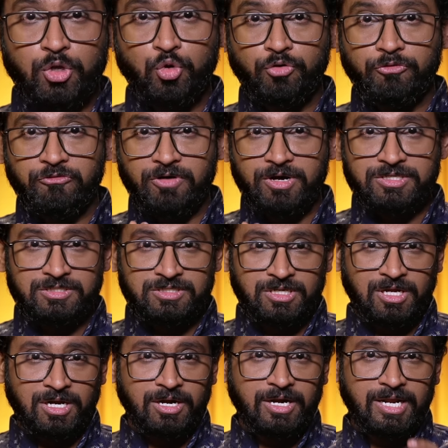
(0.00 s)
You first
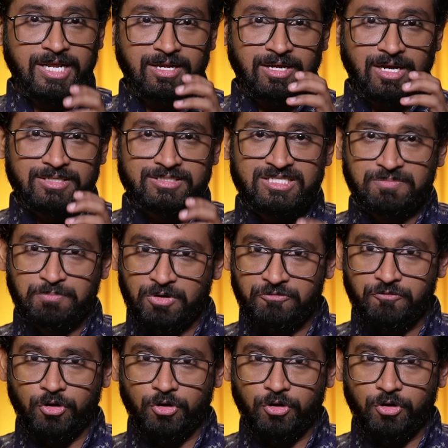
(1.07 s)
drink a sip of